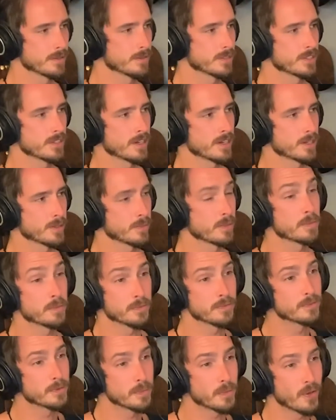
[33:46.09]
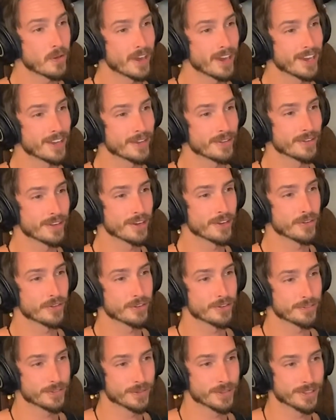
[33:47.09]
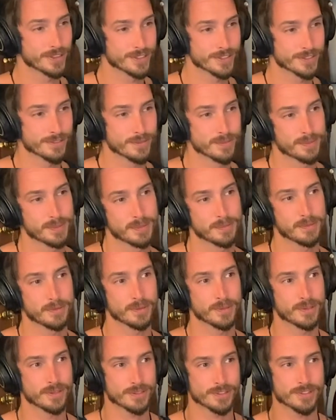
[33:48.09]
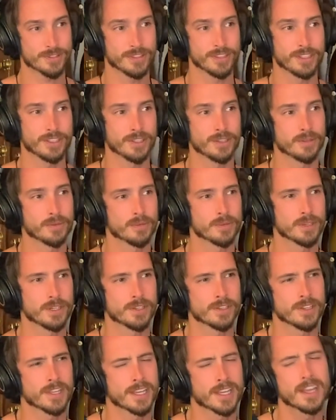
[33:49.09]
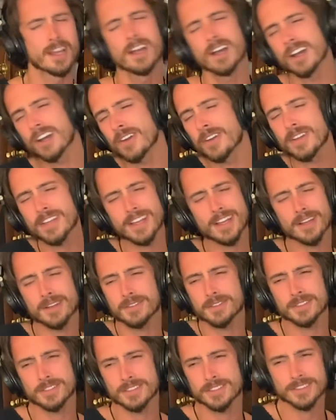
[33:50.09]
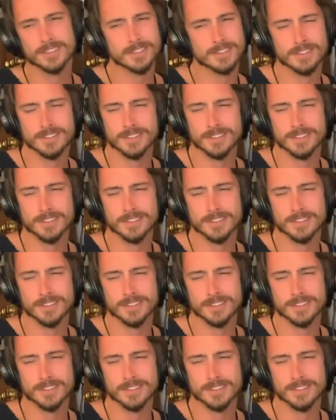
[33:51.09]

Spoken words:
I was talking to people from Ohio, and I don't know if you get this from people in Australia, where you're like, "Oh yeah, I was just